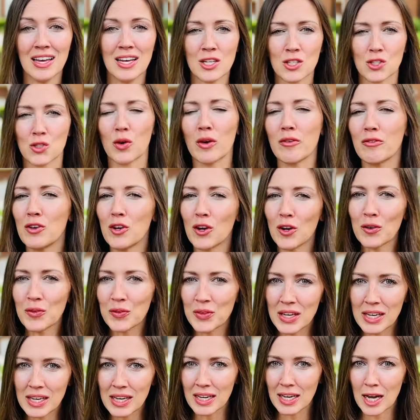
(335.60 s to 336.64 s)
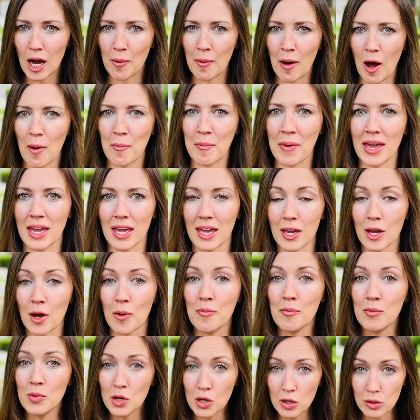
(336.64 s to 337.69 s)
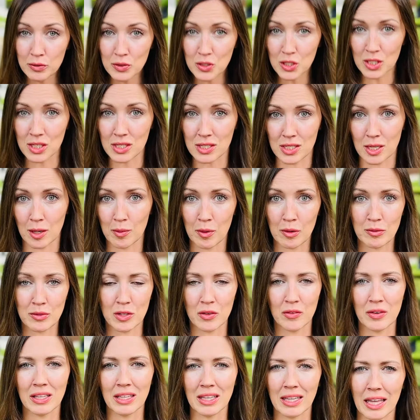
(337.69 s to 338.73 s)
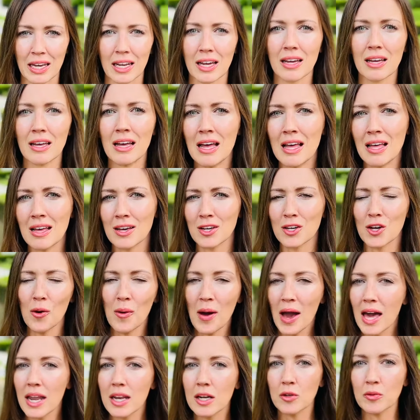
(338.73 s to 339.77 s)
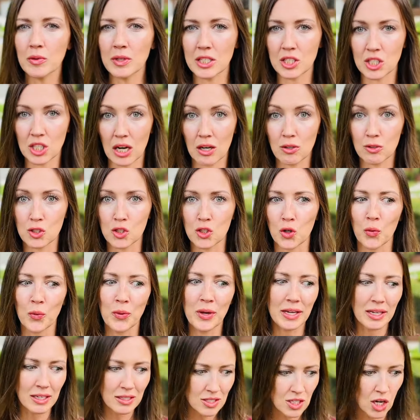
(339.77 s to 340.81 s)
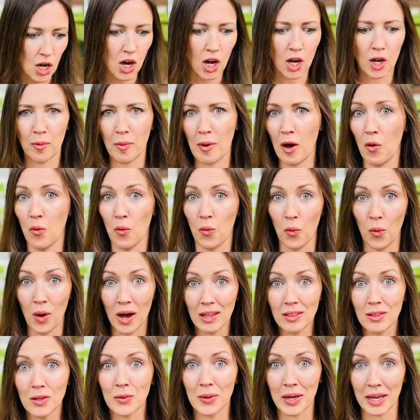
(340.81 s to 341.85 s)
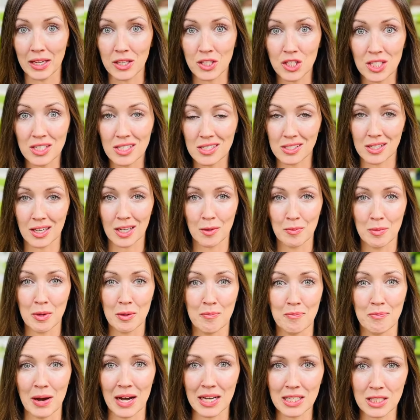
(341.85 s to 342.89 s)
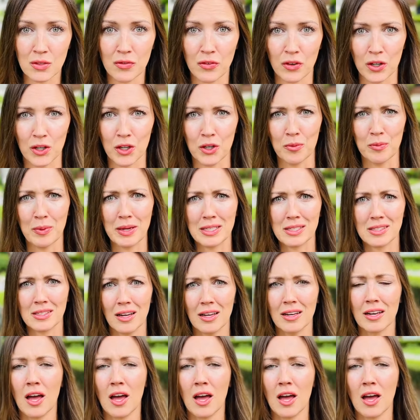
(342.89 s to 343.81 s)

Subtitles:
So if you're thinking about making a move to the suburbs of Atlanta, go ahead and reach out so we can talk about what location is going to be best for you based on